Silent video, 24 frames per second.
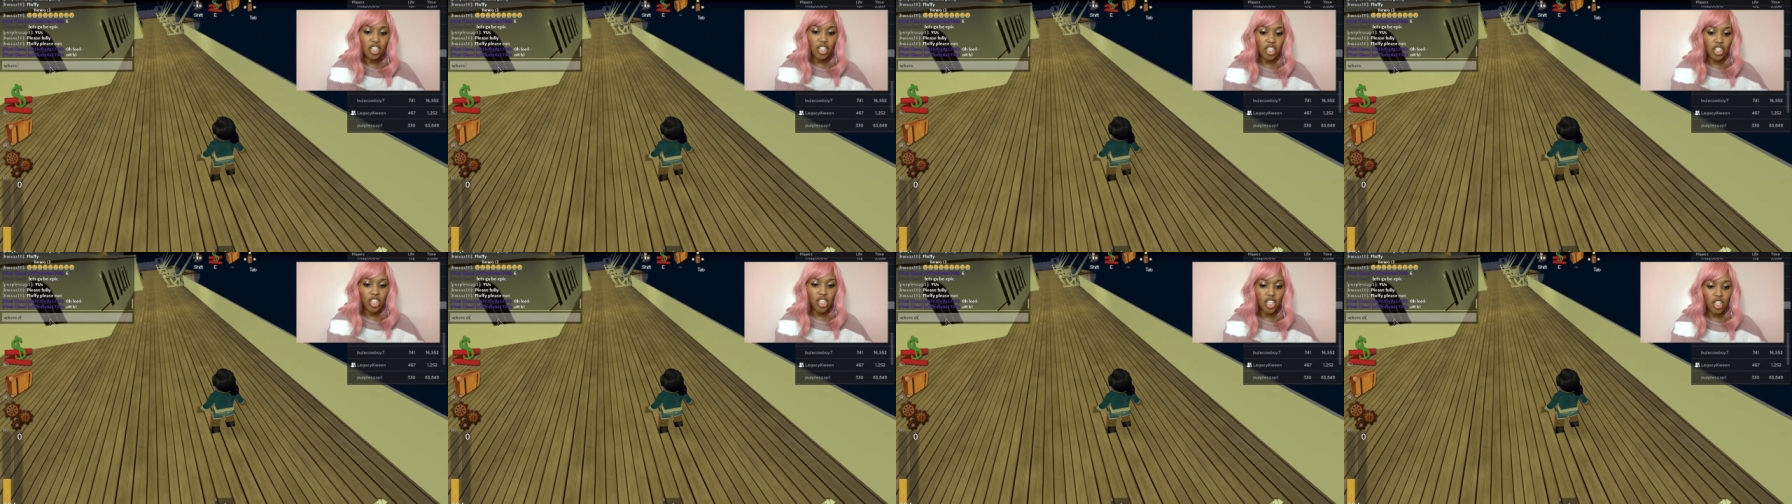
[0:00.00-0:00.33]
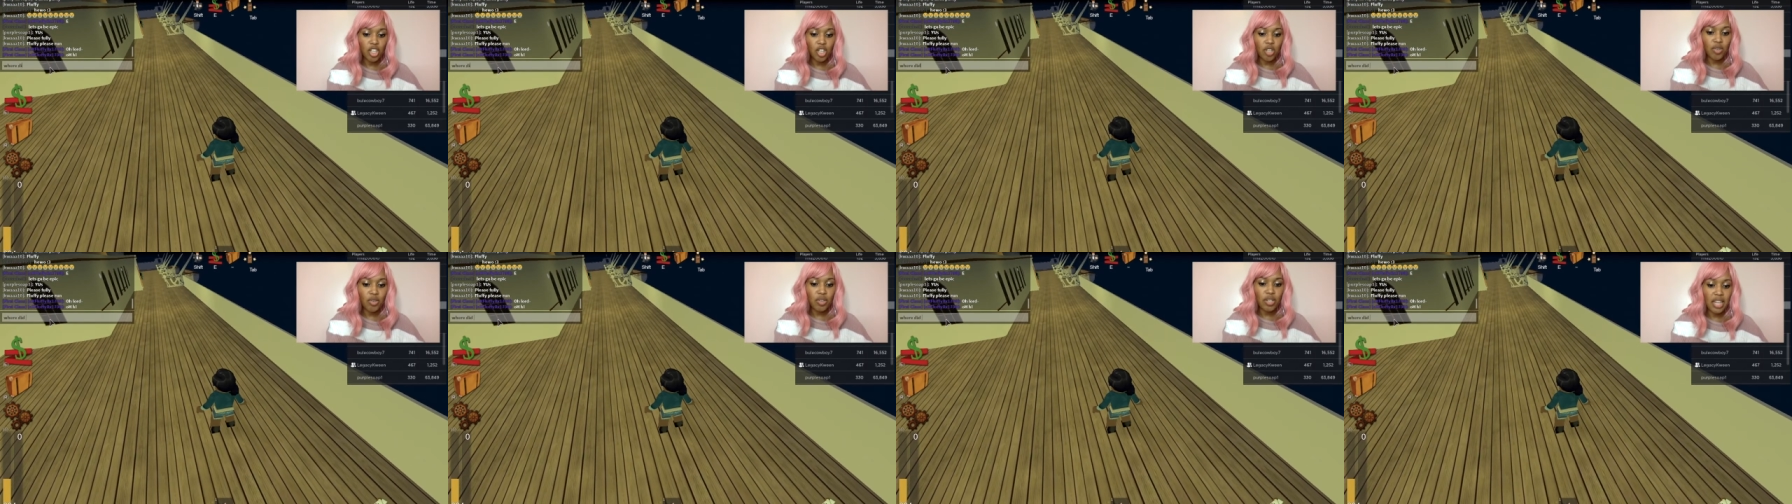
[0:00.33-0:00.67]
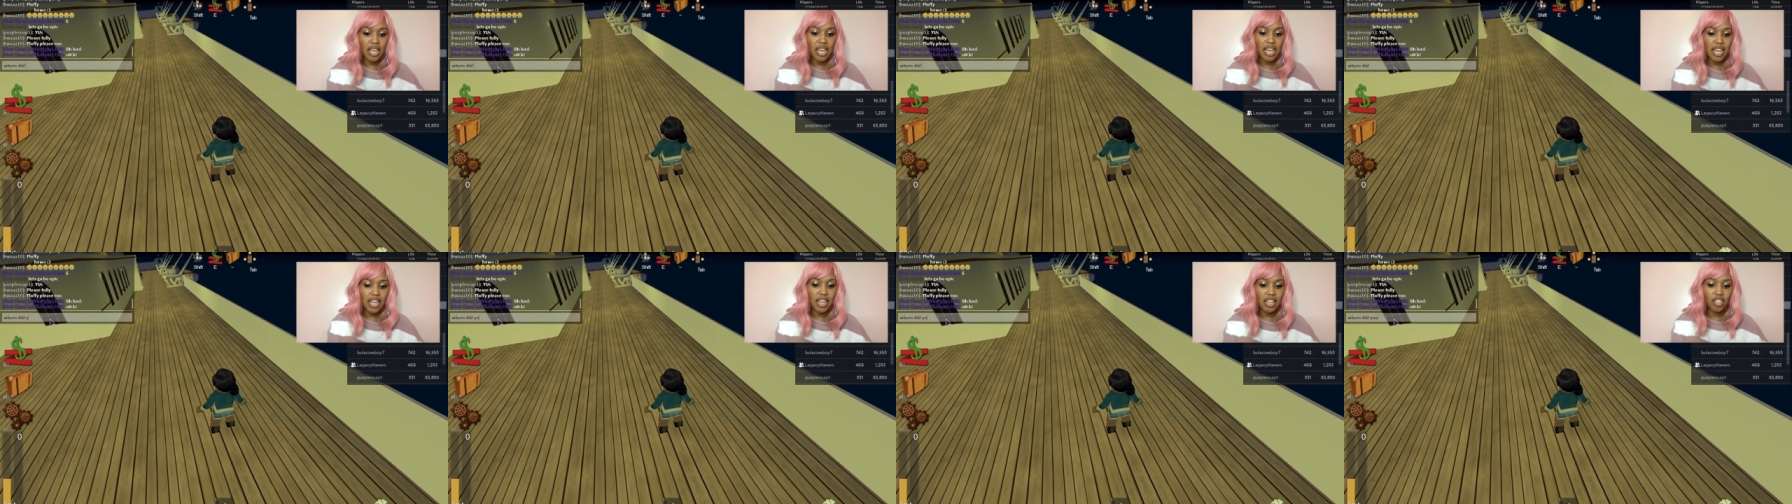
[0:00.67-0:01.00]
you
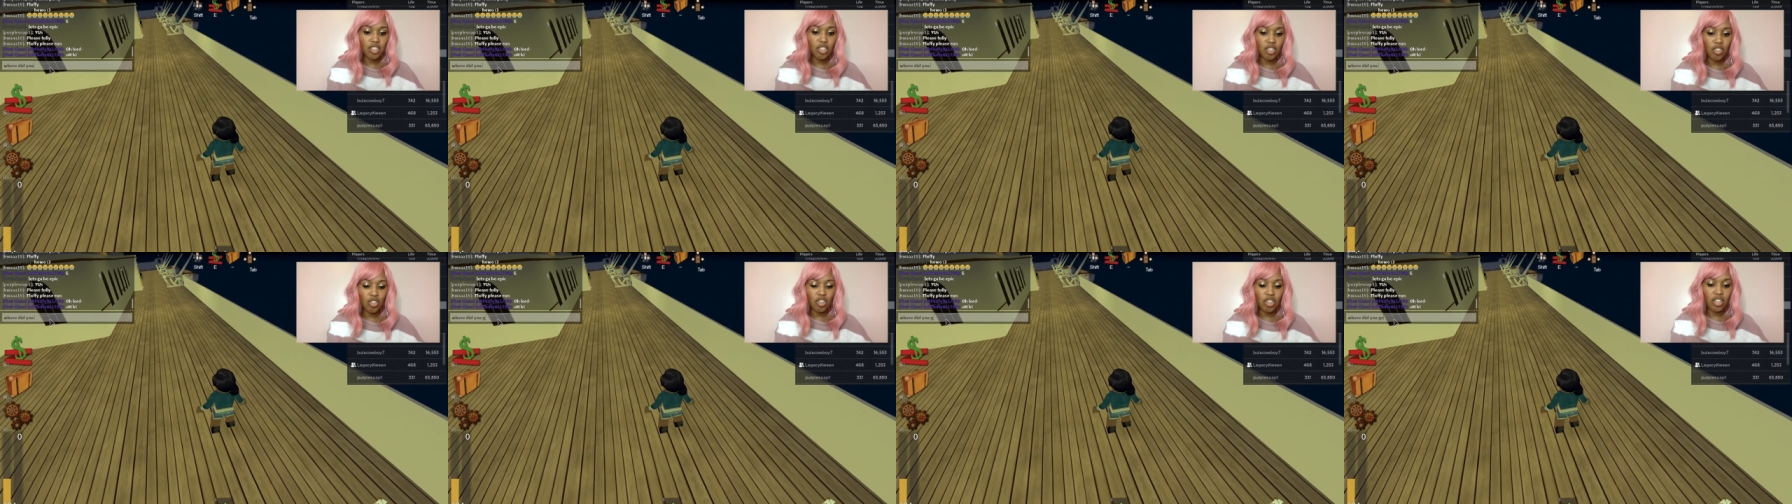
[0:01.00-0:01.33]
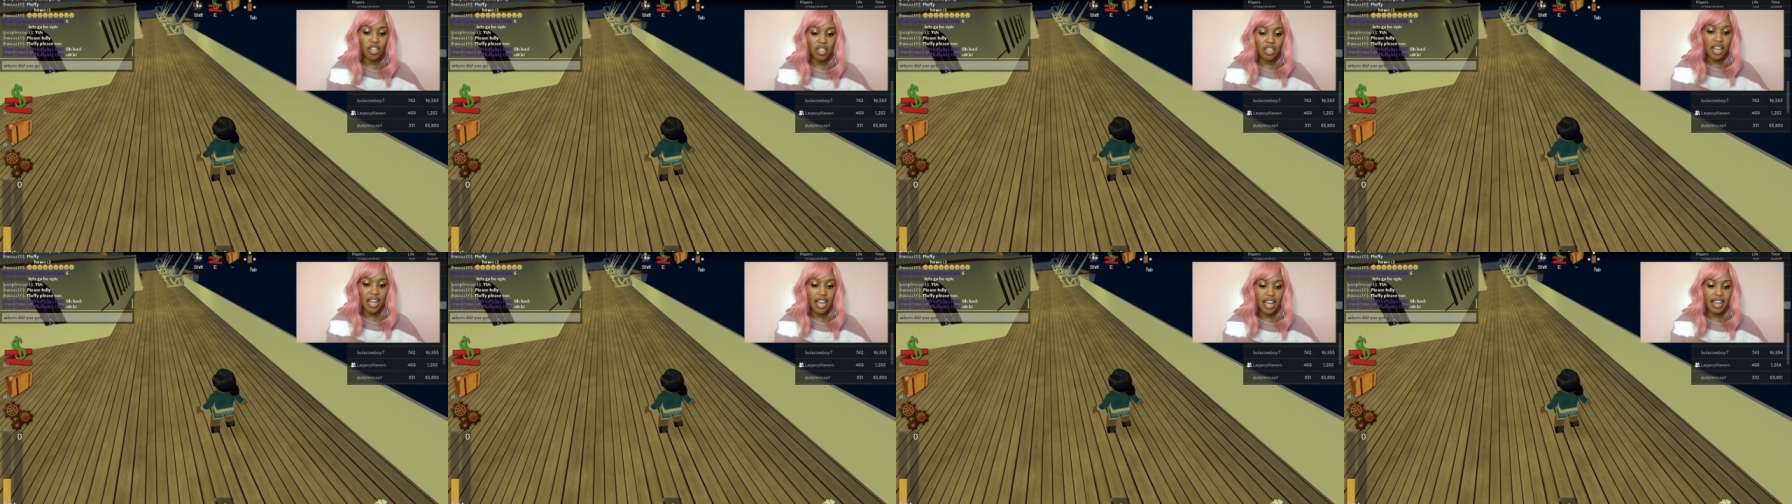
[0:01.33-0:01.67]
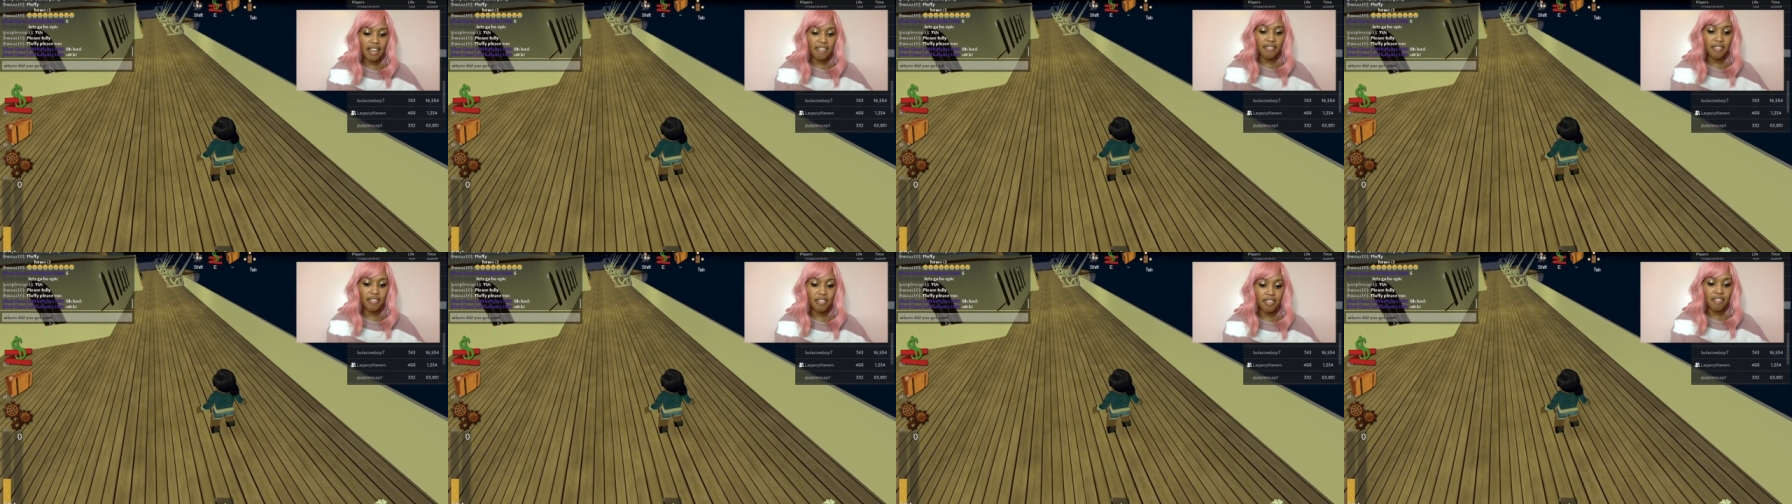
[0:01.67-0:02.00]
get your
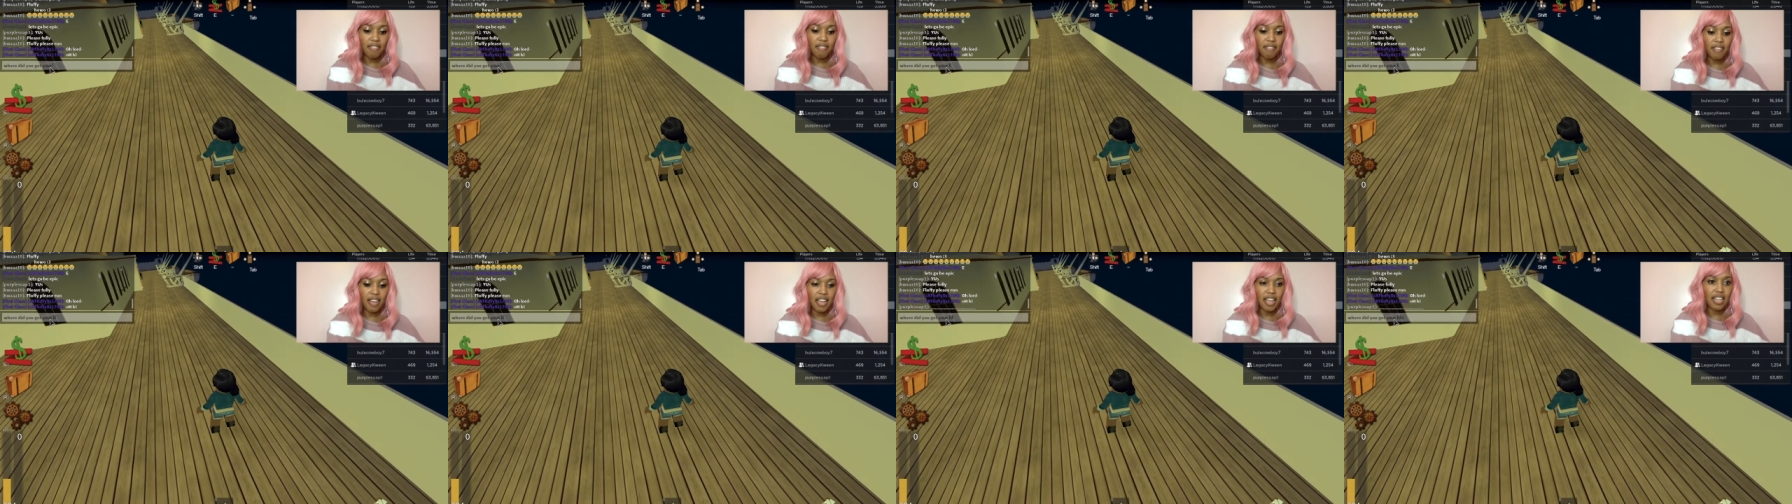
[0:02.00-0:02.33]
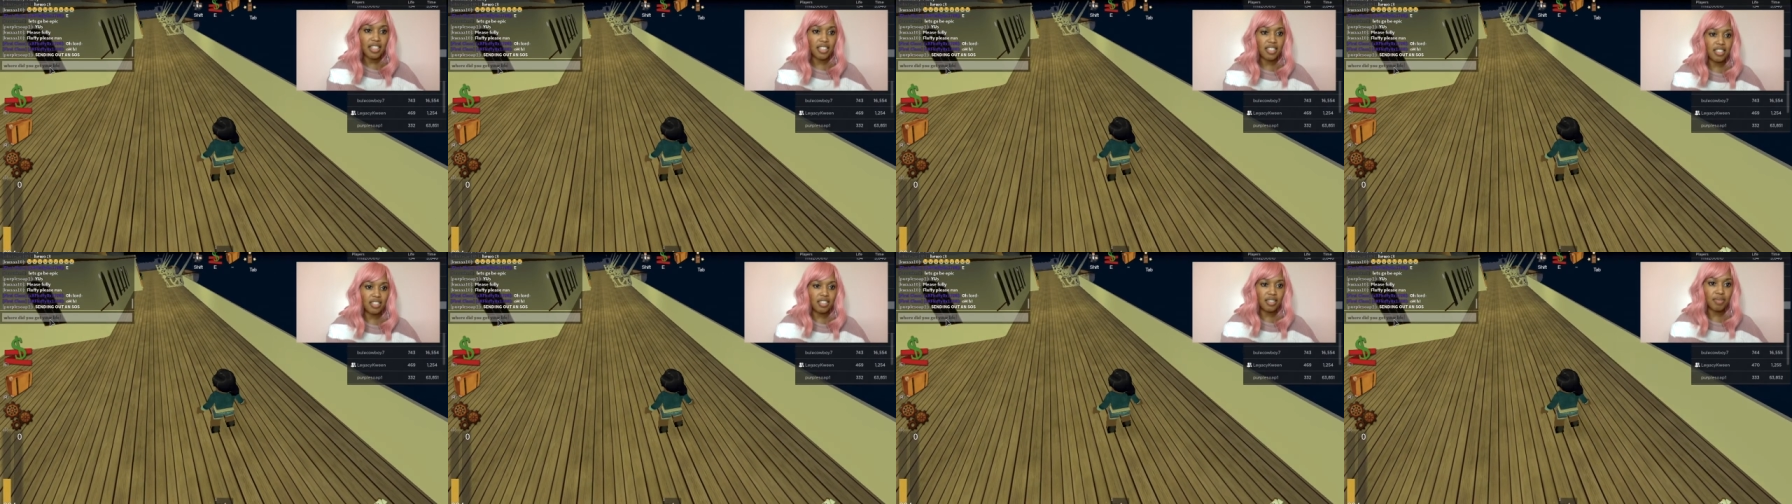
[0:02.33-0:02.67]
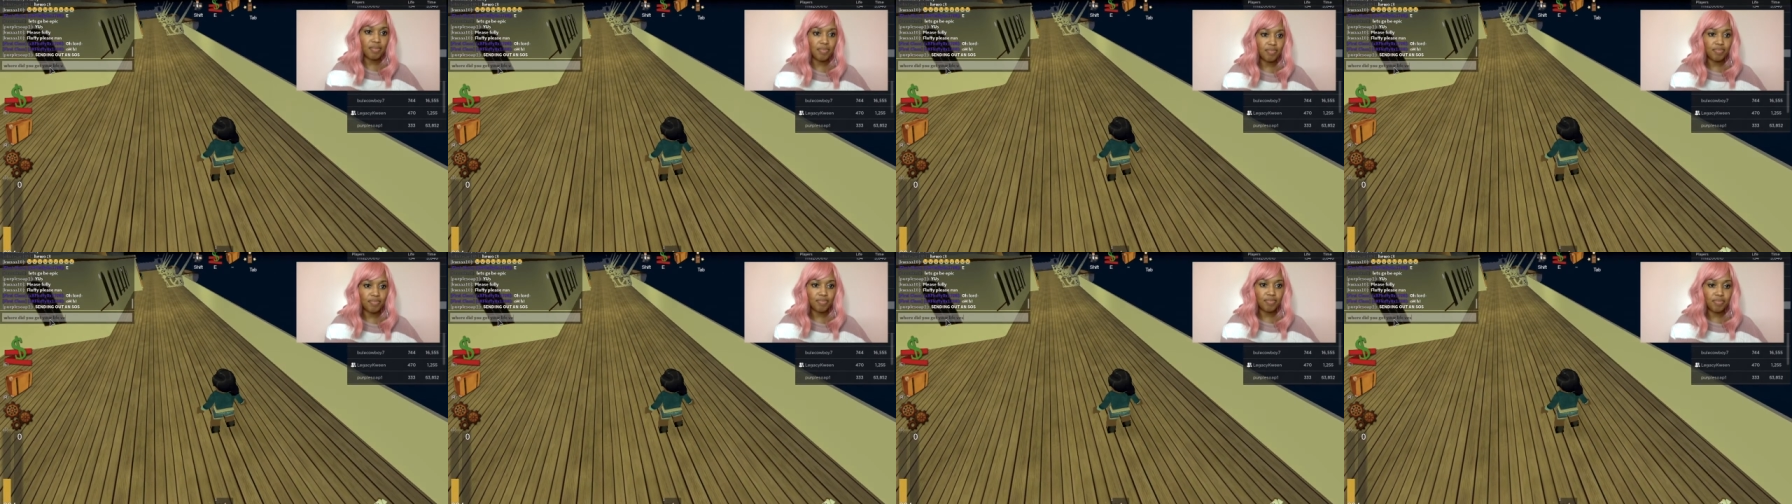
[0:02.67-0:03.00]
life
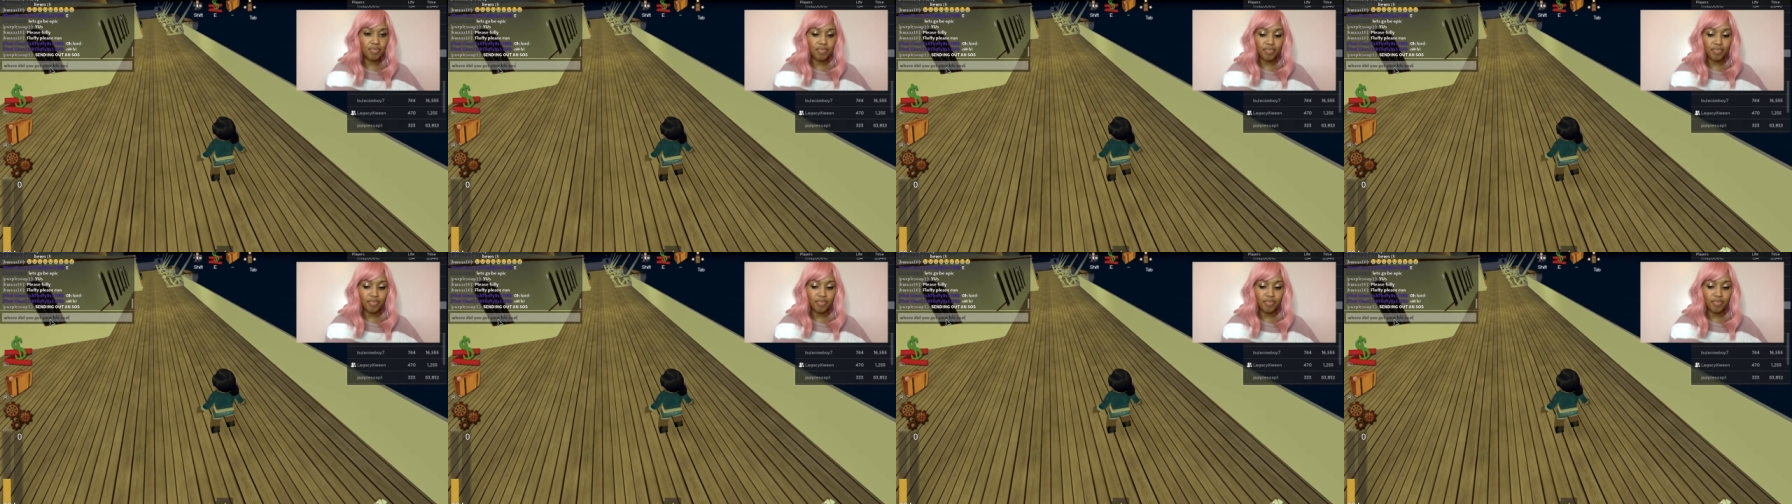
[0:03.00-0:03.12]
vest?